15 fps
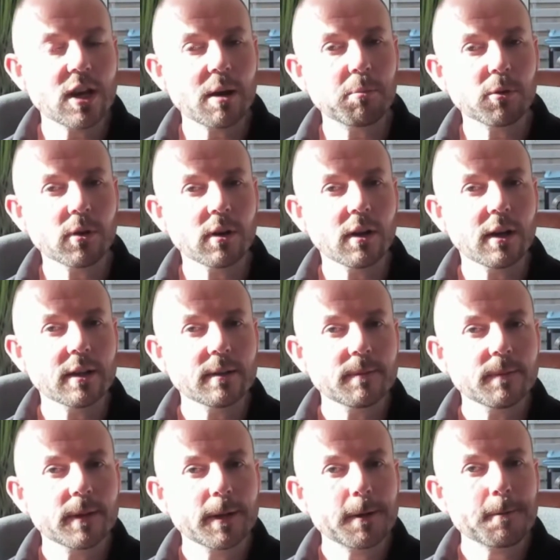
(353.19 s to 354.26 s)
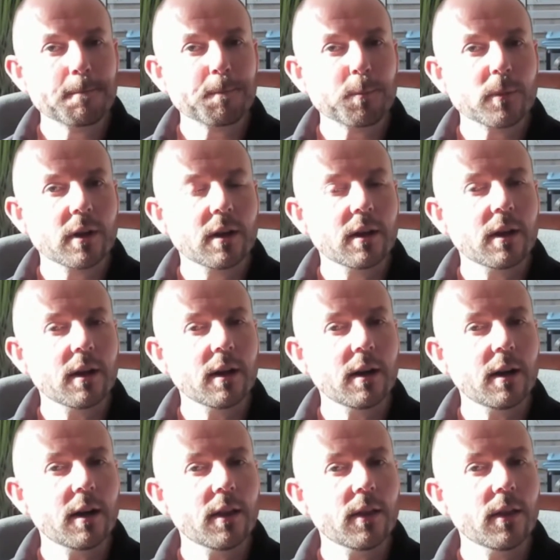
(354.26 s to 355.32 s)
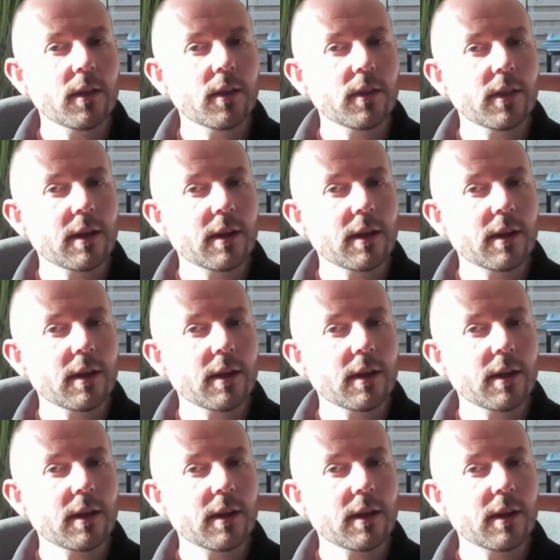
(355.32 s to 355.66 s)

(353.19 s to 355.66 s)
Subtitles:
in SharePoint Online.